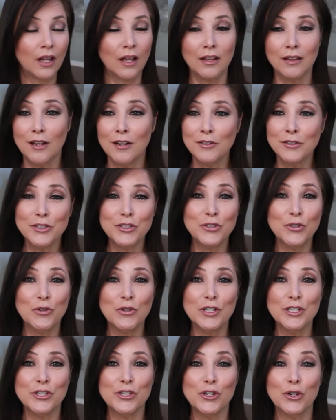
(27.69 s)
long
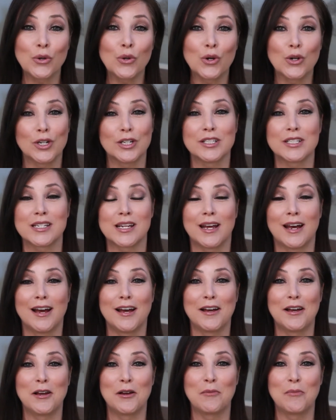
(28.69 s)
story short,
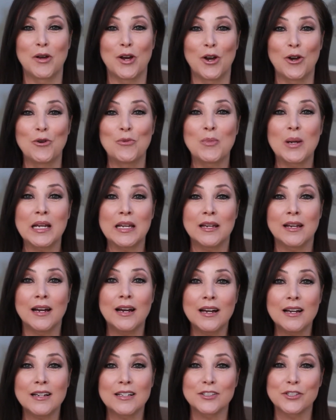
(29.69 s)
um, oh my
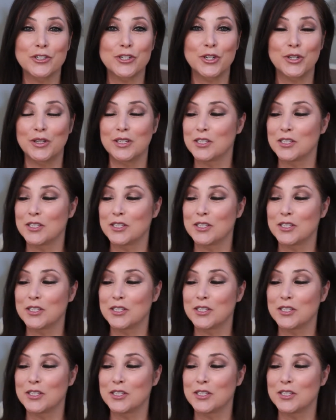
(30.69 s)
gosh,